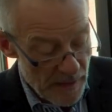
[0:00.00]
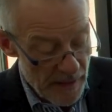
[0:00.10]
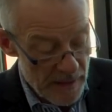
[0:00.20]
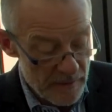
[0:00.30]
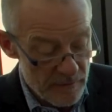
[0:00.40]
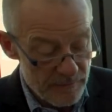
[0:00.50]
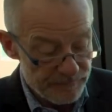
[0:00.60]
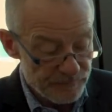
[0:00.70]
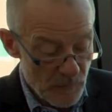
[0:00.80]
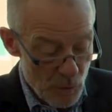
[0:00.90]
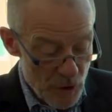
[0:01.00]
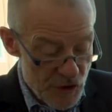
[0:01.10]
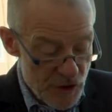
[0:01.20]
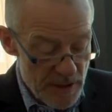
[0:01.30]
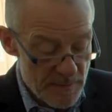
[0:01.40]
And the
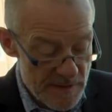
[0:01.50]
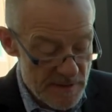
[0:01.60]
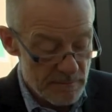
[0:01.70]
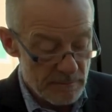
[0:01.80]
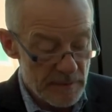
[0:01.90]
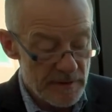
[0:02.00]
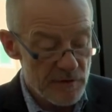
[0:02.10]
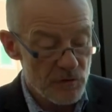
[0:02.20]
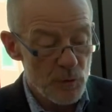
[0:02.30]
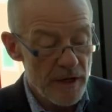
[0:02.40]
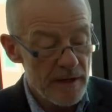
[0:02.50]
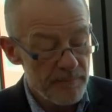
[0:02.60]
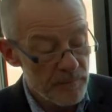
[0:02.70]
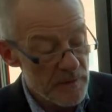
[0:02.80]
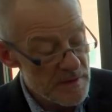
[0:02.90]
watch comes in this way.
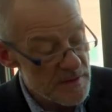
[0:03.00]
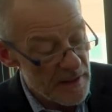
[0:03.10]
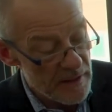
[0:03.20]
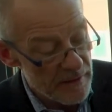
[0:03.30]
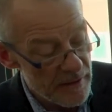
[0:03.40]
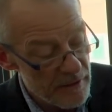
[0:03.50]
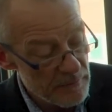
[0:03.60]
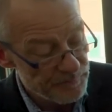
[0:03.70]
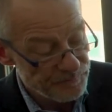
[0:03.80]
It's in there.